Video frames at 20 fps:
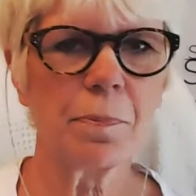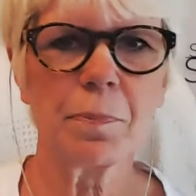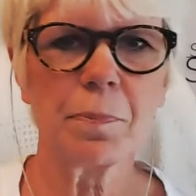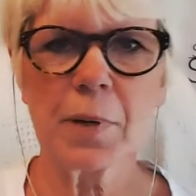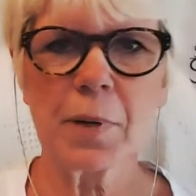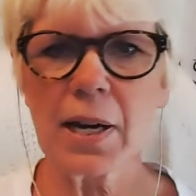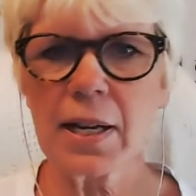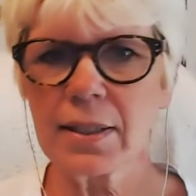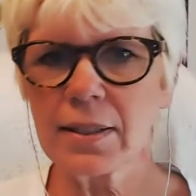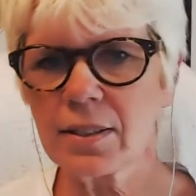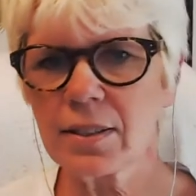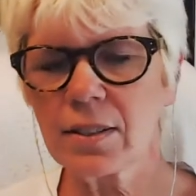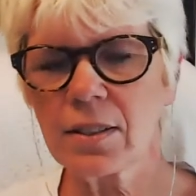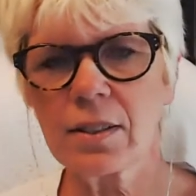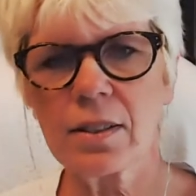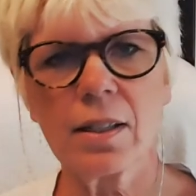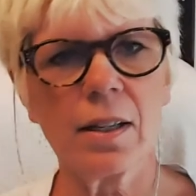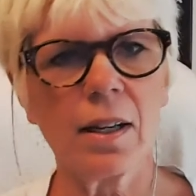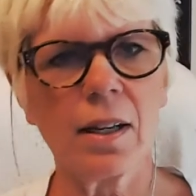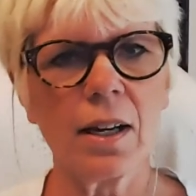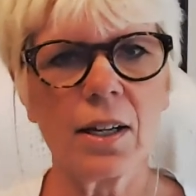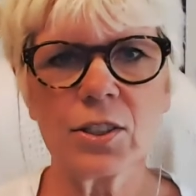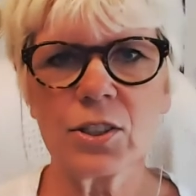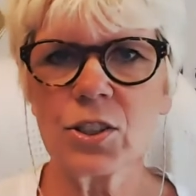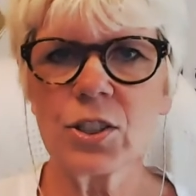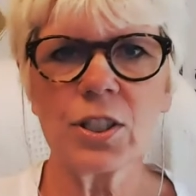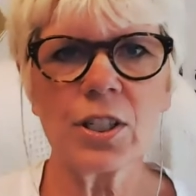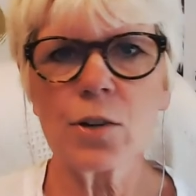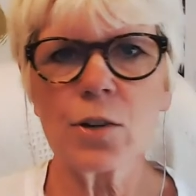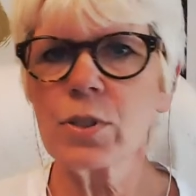but
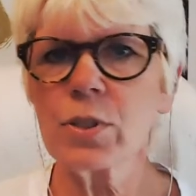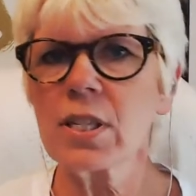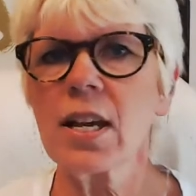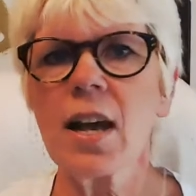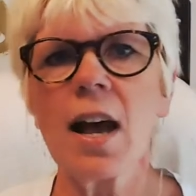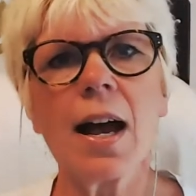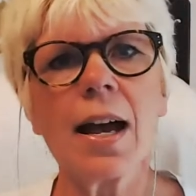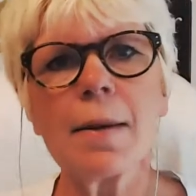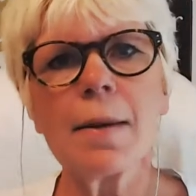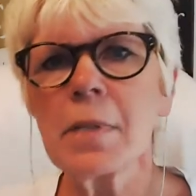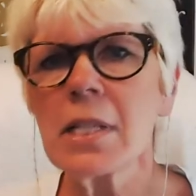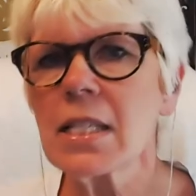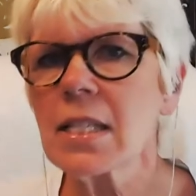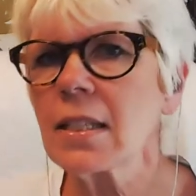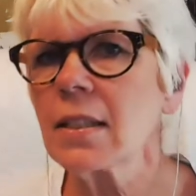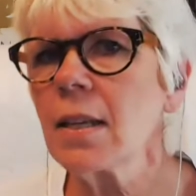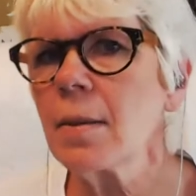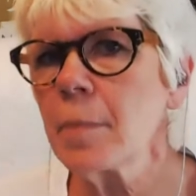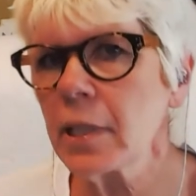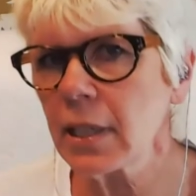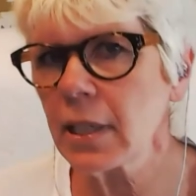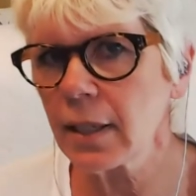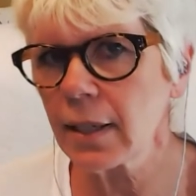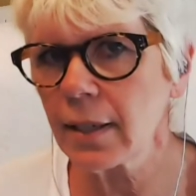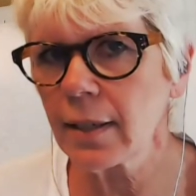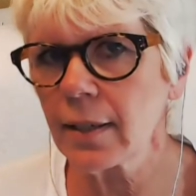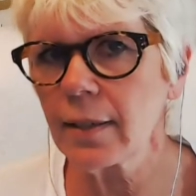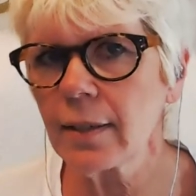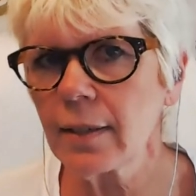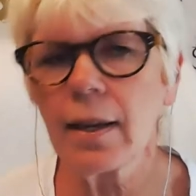time is
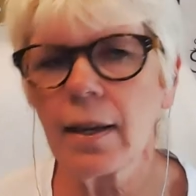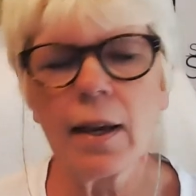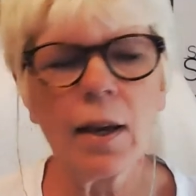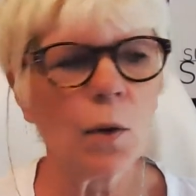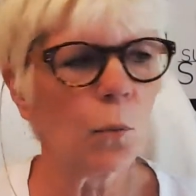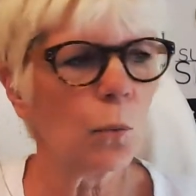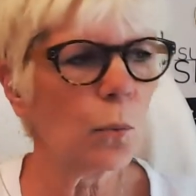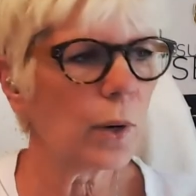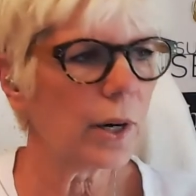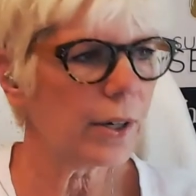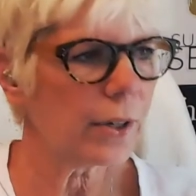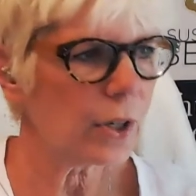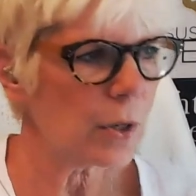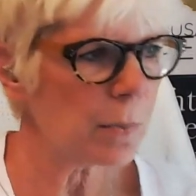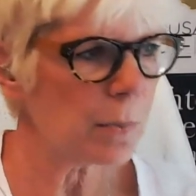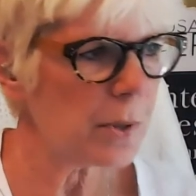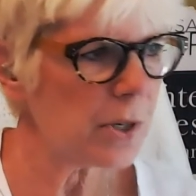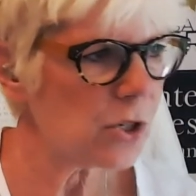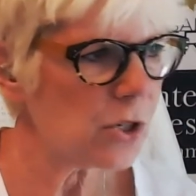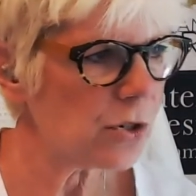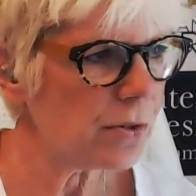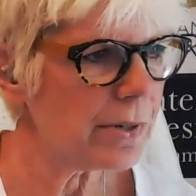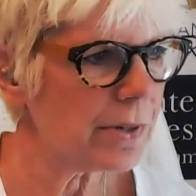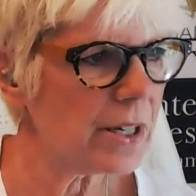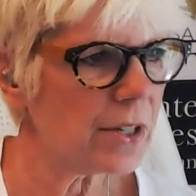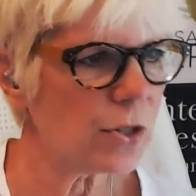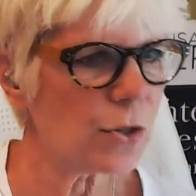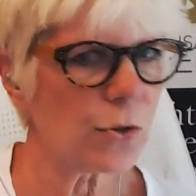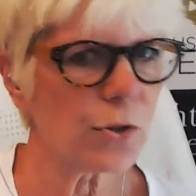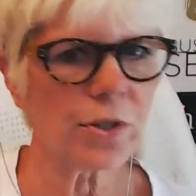limited. Where do you put your
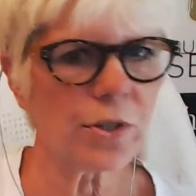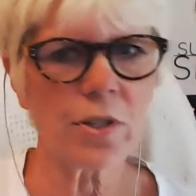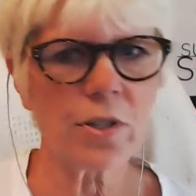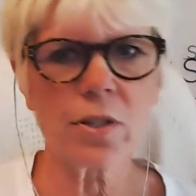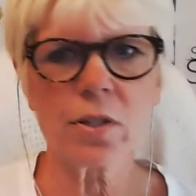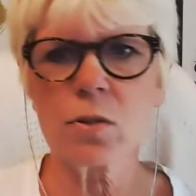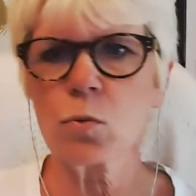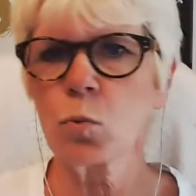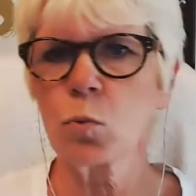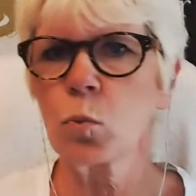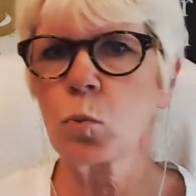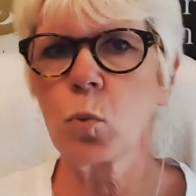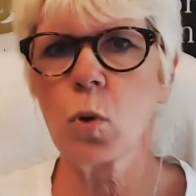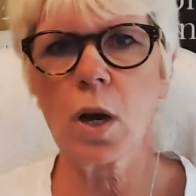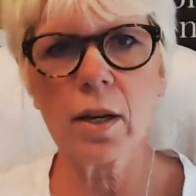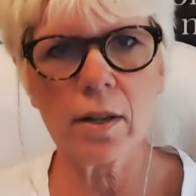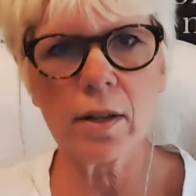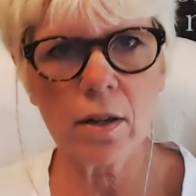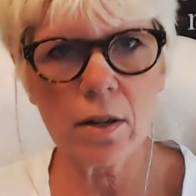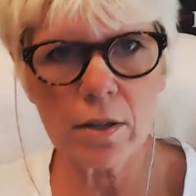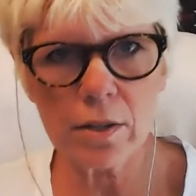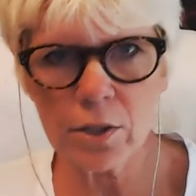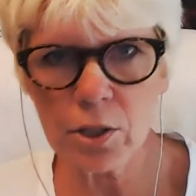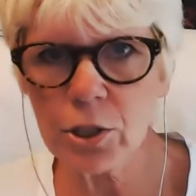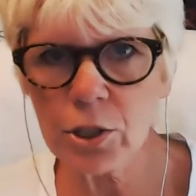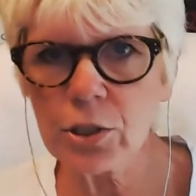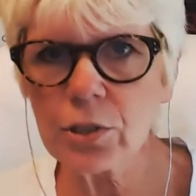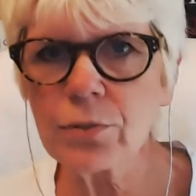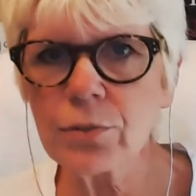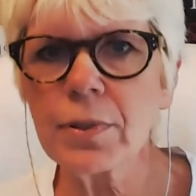resources? What are
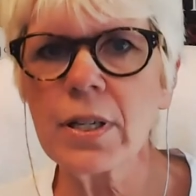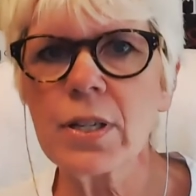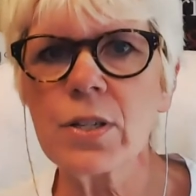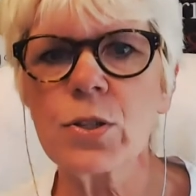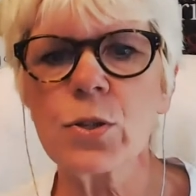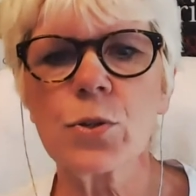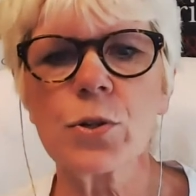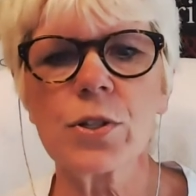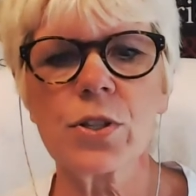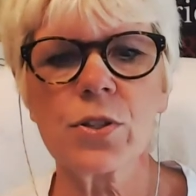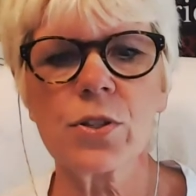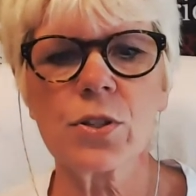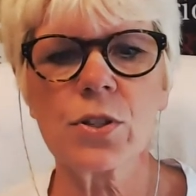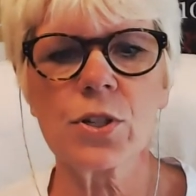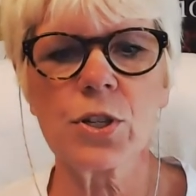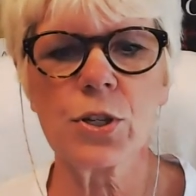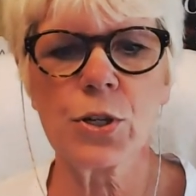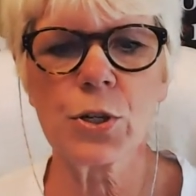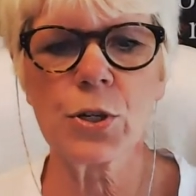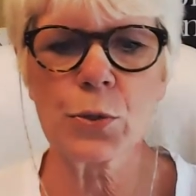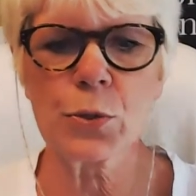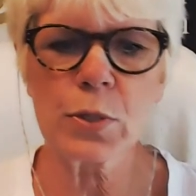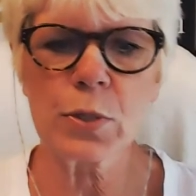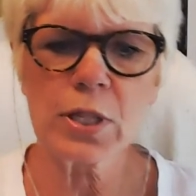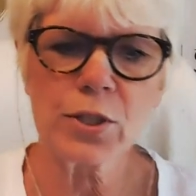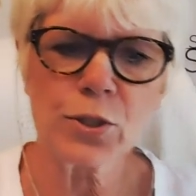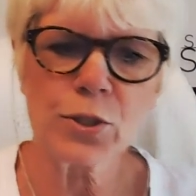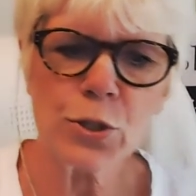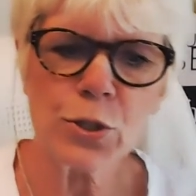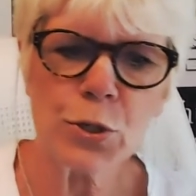good resources to use
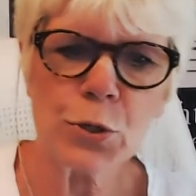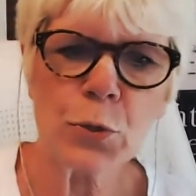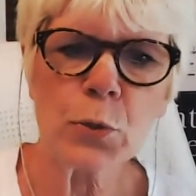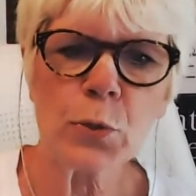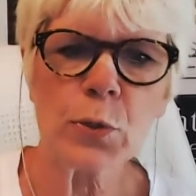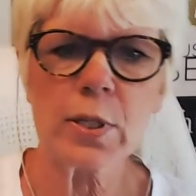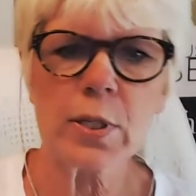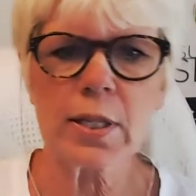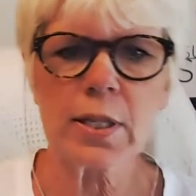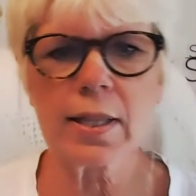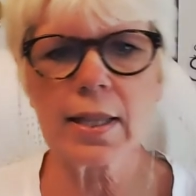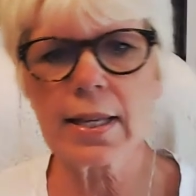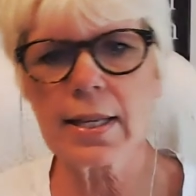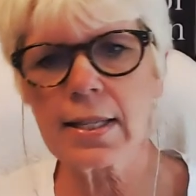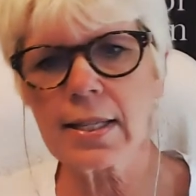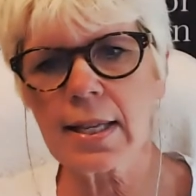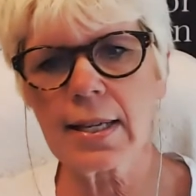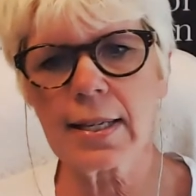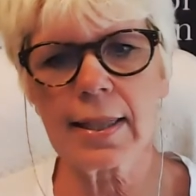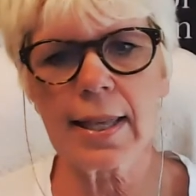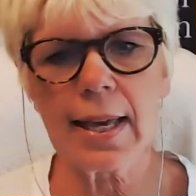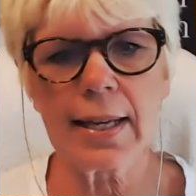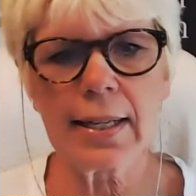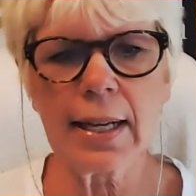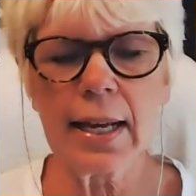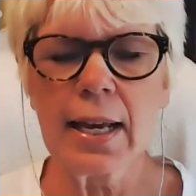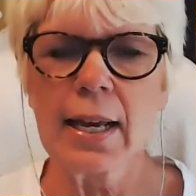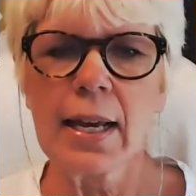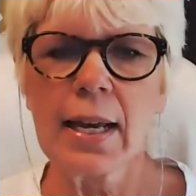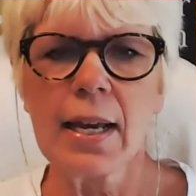and tools and things like that?
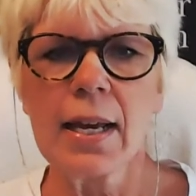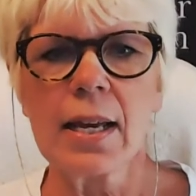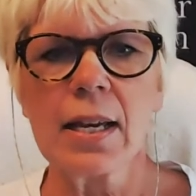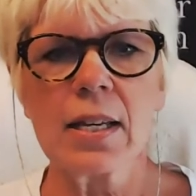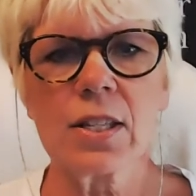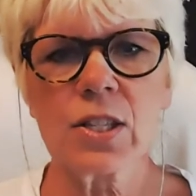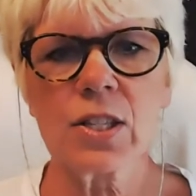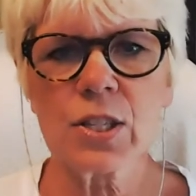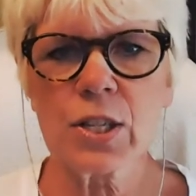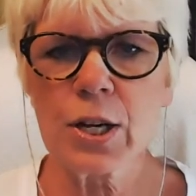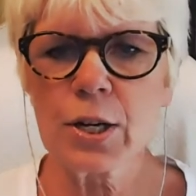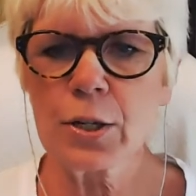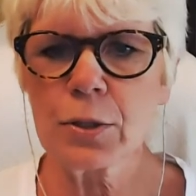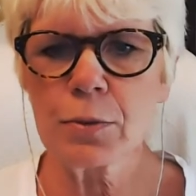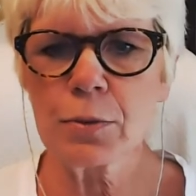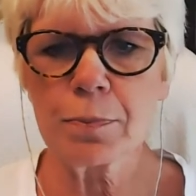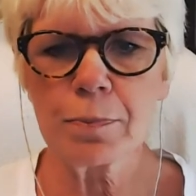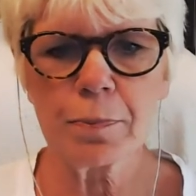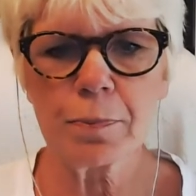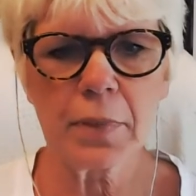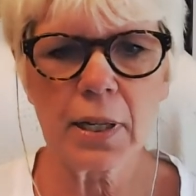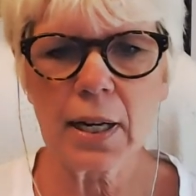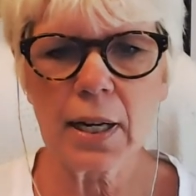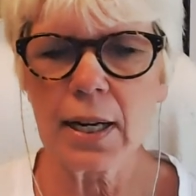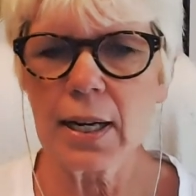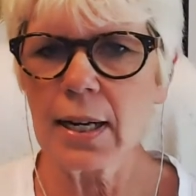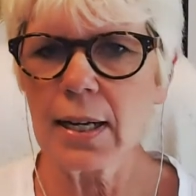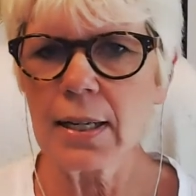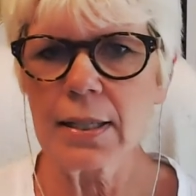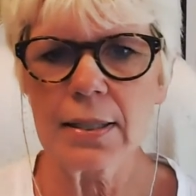So,
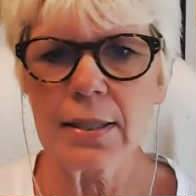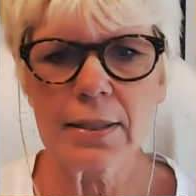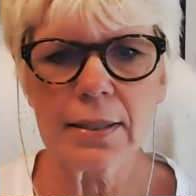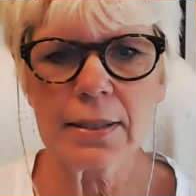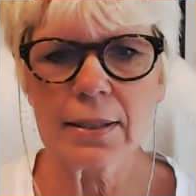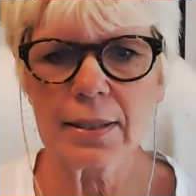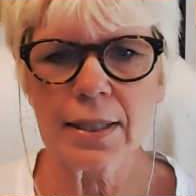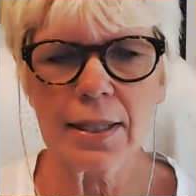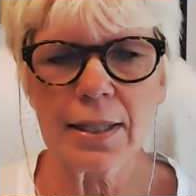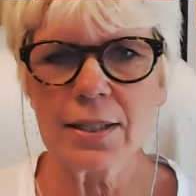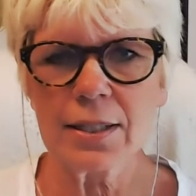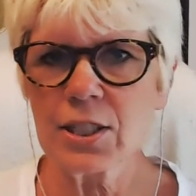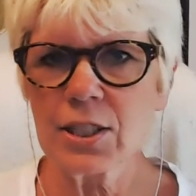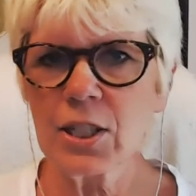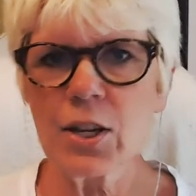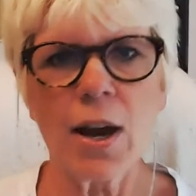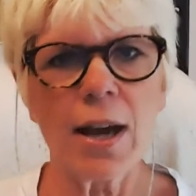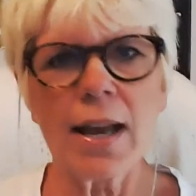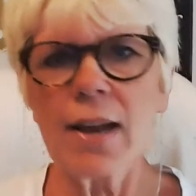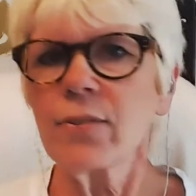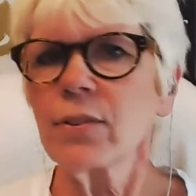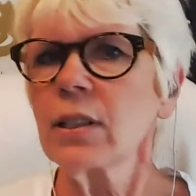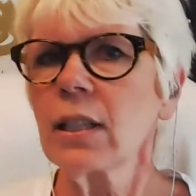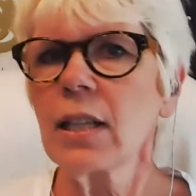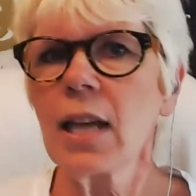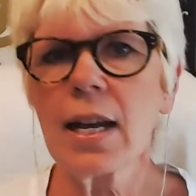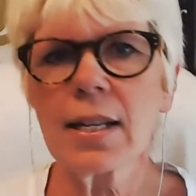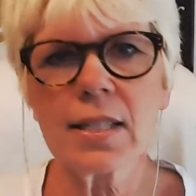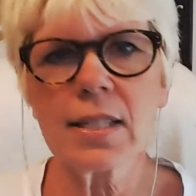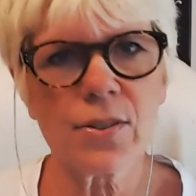I have
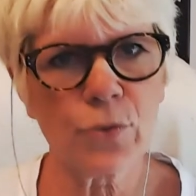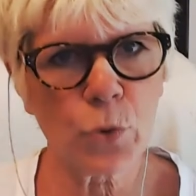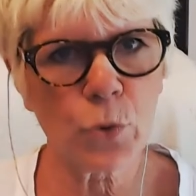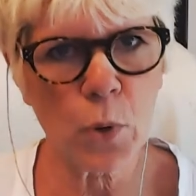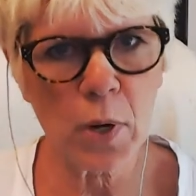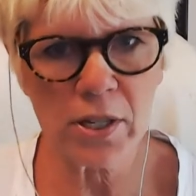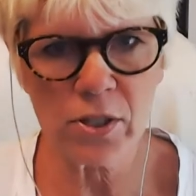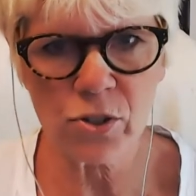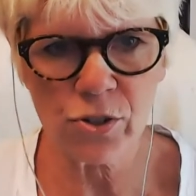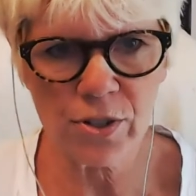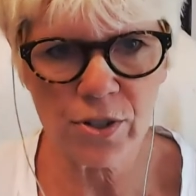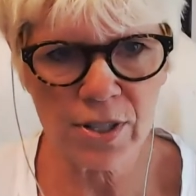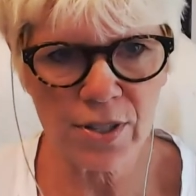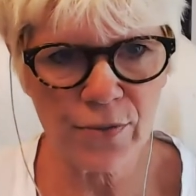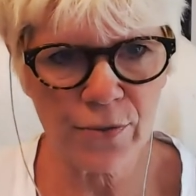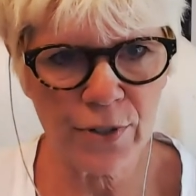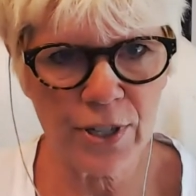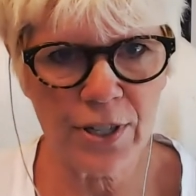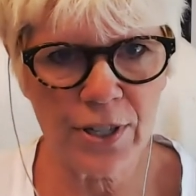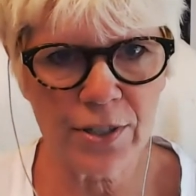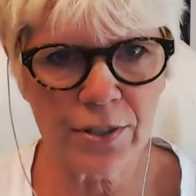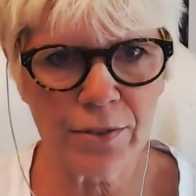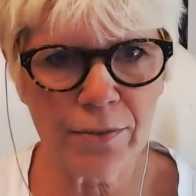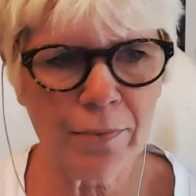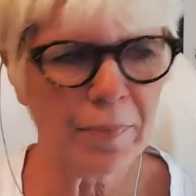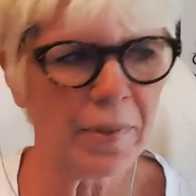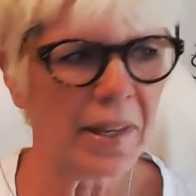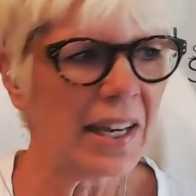lots of questions for you.